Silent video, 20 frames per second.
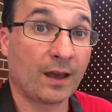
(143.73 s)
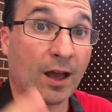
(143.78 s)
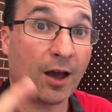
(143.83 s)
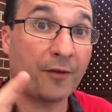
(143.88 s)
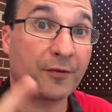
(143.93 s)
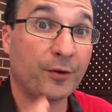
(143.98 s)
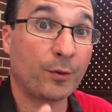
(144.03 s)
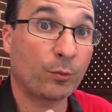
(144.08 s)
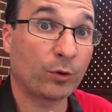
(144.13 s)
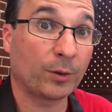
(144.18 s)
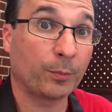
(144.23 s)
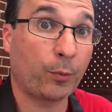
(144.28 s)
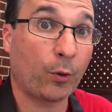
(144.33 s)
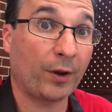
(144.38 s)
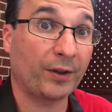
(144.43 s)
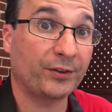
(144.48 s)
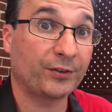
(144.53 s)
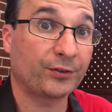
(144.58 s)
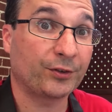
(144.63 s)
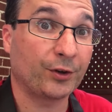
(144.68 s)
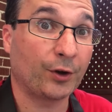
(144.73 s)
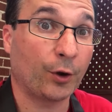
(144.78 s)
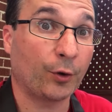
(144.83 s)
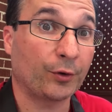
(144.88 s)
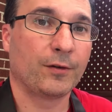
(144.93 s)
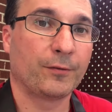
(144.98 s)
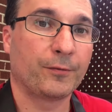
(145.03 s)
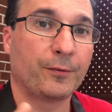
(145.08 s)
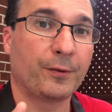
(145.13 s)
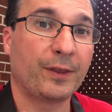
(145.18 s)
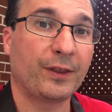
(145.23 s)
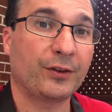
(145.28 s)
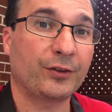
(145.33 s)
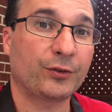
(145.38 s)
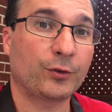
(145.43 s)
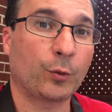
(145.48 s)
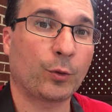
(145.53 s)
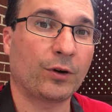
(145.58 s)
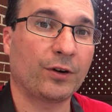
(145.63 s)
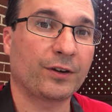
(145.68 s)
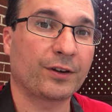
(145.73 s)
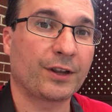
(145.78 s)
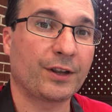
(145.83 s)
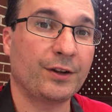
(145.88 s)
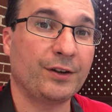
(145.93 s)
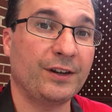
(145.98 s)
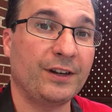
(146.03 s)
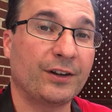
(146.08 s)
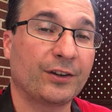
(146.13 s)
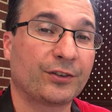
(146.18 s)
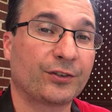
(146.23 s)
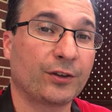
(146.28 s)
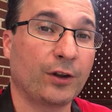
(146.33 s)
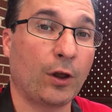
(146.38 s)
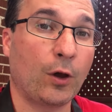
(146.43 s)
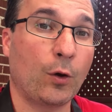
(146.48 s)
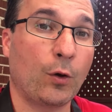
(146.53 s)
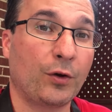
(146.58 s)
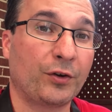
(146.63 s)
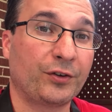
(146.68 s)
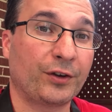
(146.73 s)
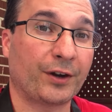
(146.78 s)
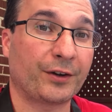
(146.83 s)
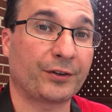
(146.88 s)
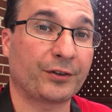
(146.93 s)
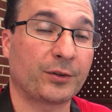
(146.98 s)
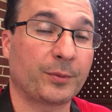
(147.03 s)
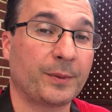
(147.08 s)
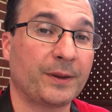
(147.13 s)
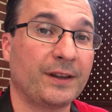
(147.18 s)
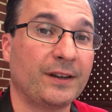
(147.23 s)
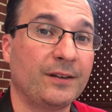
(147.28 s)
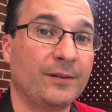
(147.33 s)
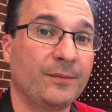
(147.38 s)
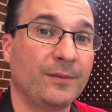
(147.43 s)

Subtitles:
A few more points to note. For this to work, you need a slow shutter speed.